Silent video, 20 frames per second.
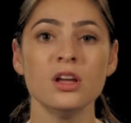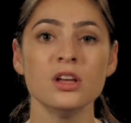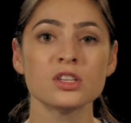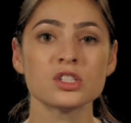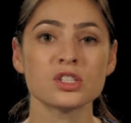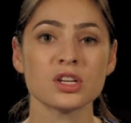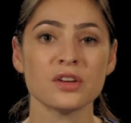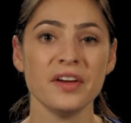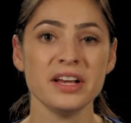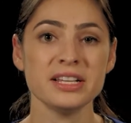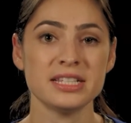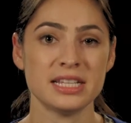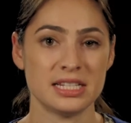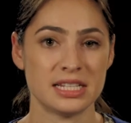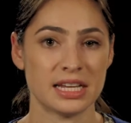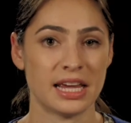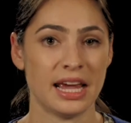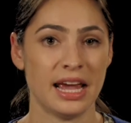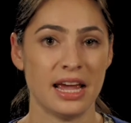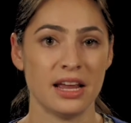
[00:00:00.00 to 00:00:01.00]
Surveys
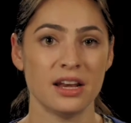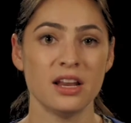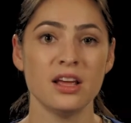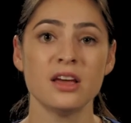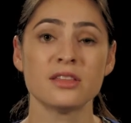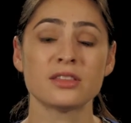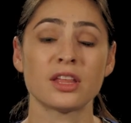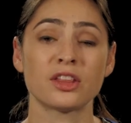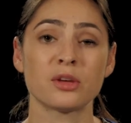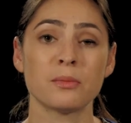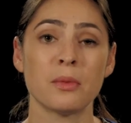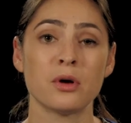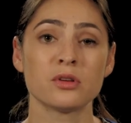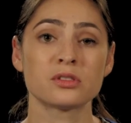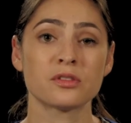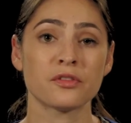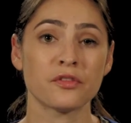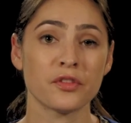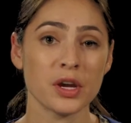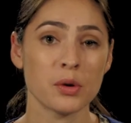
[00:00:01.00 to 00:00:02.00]
indicate that the
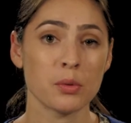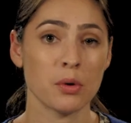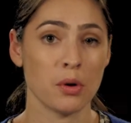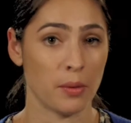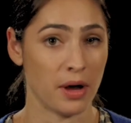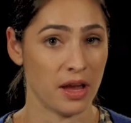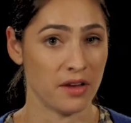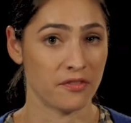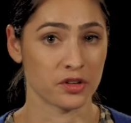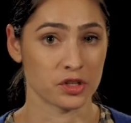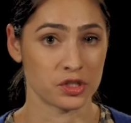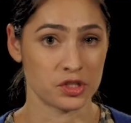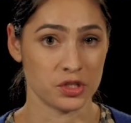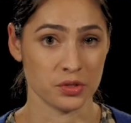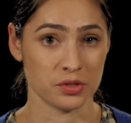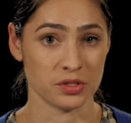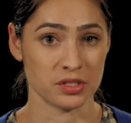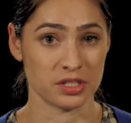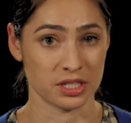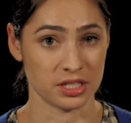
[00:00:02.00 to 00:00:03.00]
most frequent way for
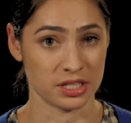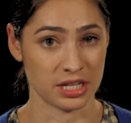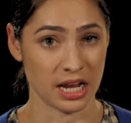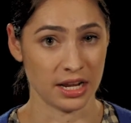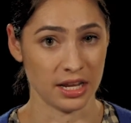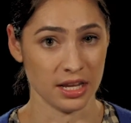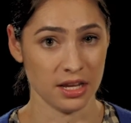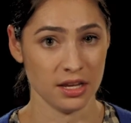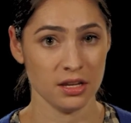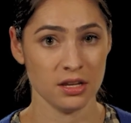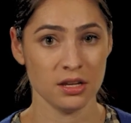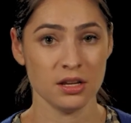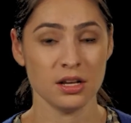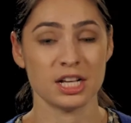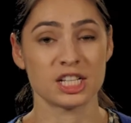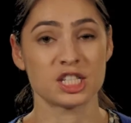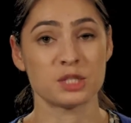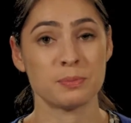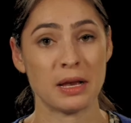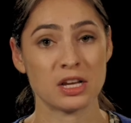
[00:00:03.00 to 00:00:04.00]
students to study,
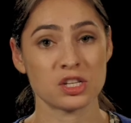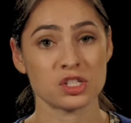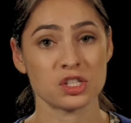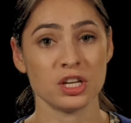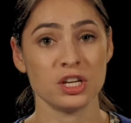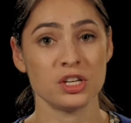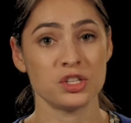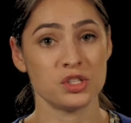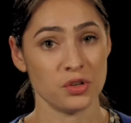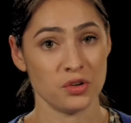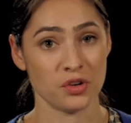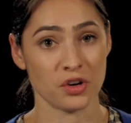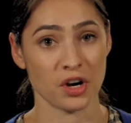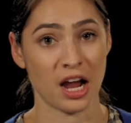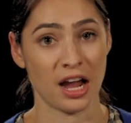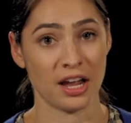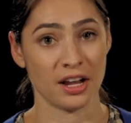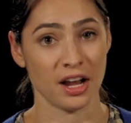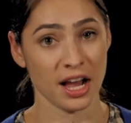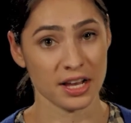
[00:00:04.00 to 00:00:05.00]
especially in junior
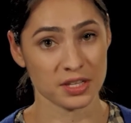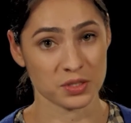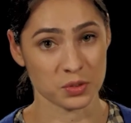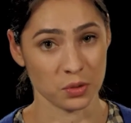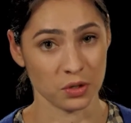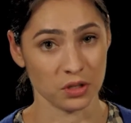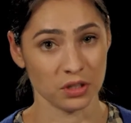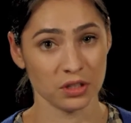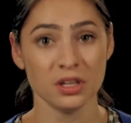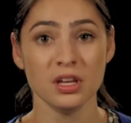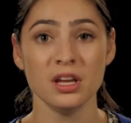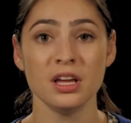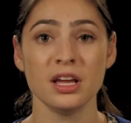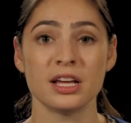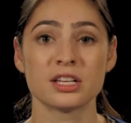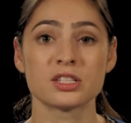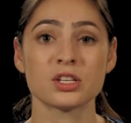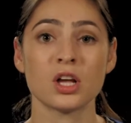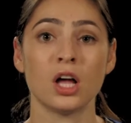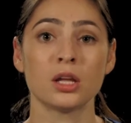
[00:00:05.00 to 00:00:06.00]
high and high school,
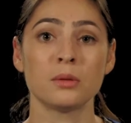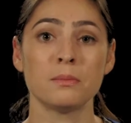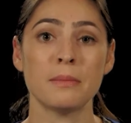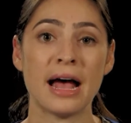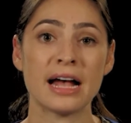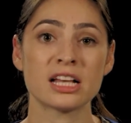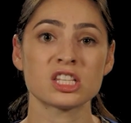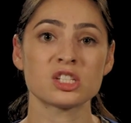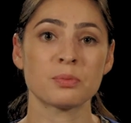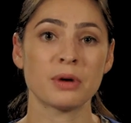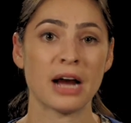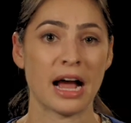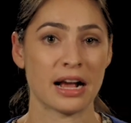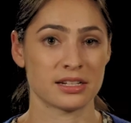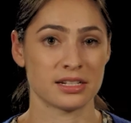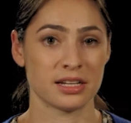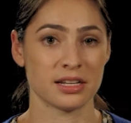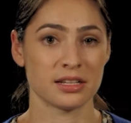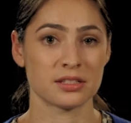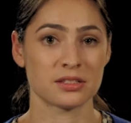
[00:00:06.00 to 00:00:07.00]
is called massed
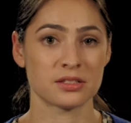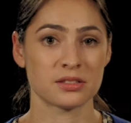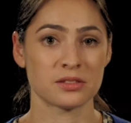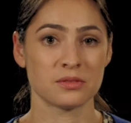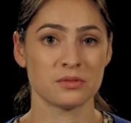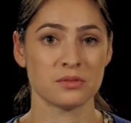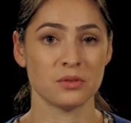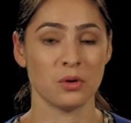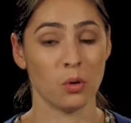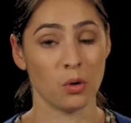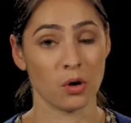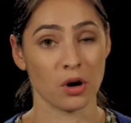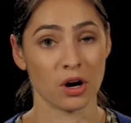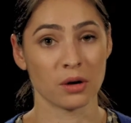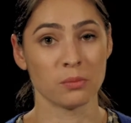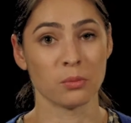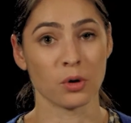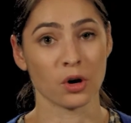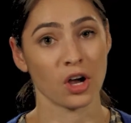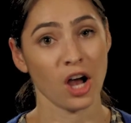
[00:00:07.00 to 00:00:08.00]
practice or more